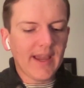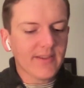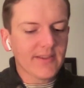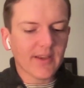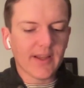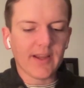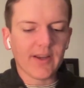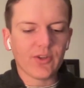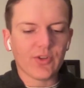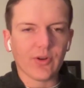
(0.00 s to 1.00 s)
Outside our
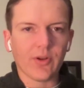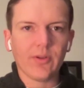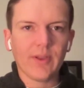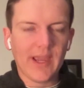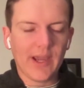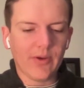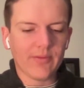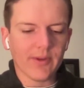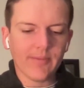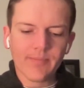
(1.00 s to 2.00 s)
control,
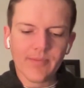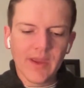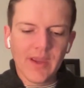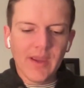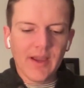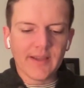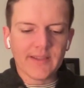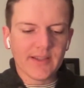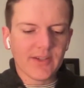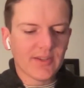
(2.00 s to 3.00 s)
however, are
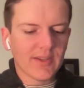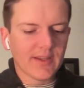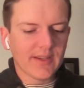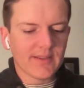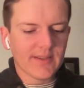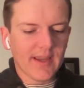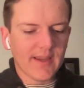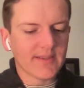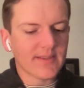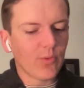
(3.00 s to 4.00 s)
such things
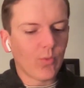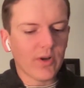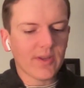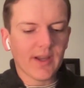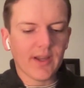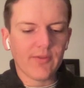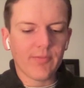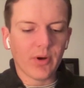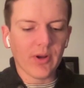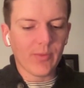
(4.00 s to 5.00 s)
as what kind
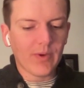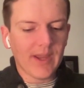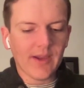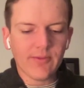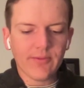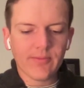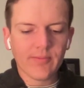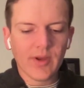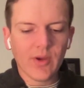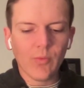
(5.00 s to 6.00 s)
of body we have,
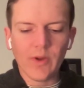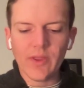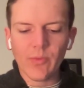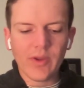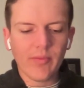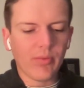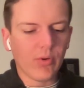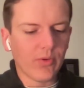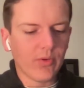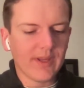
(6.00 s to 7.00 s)
whether we are
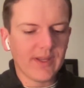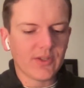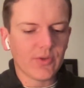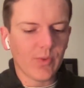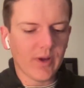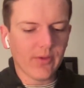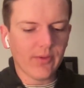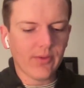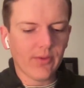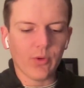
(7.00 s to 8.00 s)
born into
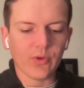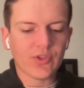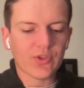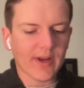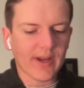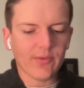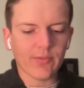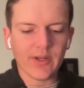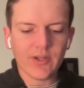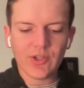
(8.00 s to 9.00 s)
wealth or strike it
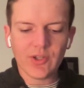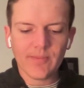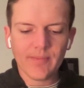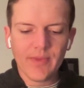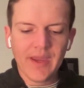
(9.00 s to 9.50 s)
rich,